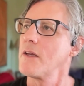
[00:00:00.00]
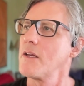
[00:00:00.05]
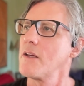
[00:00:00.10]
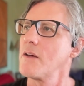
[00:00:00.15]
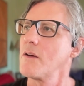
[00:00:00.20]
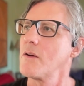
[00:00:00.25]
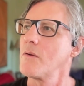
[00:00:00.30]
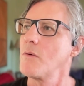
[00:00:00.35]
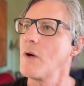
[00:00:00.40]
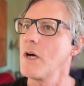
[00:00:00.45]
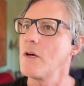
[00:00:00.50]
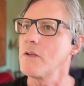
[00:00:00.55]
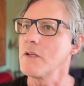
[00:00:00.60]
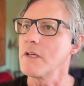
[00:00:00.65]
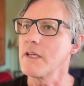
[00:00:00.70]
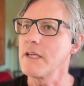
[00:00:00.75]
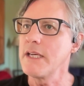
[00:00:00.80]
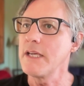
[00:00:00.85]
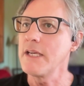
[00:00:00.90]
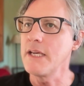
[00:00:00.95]
Well,
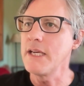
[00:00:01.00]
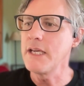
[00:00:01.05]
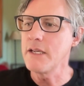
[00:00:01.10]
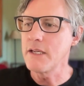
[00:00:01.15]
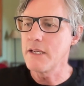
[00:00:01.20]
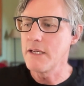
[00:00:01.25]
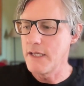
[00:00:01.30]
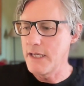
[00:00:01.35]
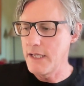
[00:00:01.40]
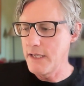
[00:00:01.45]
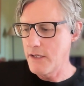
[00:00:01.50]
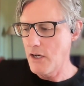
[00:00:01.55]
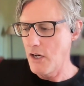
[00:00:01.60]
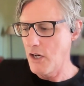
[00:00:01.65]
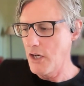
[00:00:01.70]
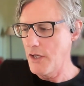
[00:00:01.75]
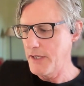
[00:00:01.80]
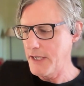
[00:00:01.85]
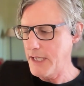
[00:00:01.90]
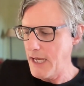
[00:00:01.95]

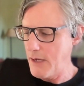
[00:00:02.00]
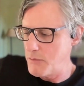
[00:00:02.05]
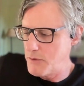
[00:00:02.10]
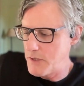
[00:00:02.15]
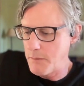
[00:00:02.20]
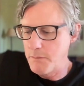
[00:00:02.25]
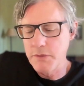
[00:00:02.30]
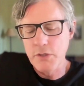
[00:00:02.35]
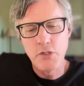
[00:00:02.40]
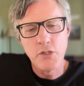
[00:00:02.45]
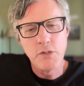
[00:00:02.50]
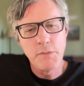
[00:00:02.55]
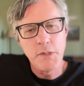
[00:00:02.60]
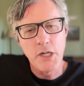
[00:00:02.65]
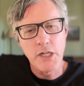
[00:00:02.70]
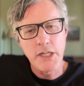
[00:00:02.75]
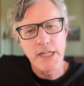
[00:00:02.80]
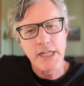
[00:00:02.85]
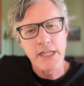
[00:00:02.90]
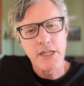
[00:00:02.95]
it was a blue
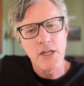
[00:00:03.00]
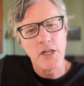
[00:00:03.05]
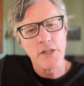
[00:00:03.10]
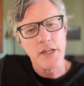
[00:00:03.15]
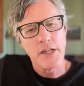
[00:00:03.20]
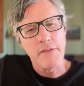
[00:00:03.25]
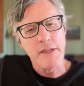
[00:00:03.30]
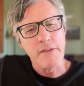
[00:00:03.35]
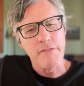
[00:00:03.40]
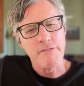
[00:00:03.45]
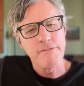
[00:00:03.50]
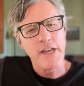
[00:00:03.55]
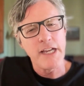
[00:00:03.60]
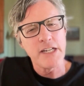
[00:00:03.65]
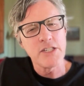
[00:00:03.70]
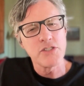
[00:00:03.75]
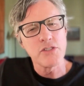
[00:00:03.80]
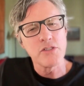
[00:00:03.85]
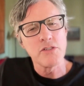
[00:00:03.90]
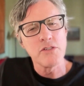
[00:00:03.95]
book, and he called it the
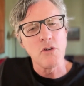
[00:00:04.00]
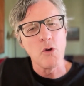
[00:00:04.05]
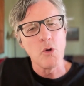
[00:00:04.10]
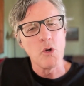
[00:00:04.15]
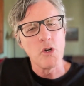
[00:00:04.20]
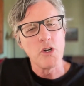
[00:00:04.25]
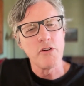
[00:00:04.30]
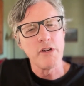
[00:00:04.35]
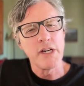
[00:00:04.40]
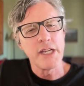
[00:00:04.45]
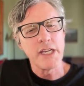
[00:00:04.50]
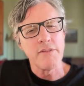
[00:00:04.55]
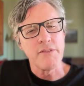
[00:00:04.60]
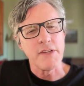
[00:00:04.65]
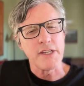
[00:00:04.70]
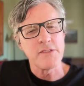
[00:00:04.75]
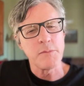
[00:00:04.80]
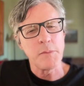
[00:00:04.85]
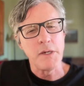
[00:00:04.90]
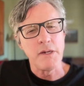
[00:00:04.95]
affectional ordering of
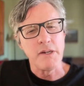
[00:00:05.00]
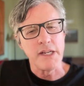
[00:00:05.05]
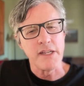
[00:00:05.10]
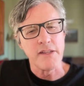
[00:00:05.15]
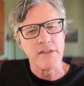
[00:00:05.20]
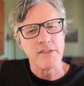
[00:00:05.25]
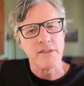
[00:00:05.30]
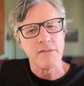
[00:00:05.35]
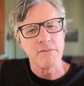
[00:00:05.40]
experience.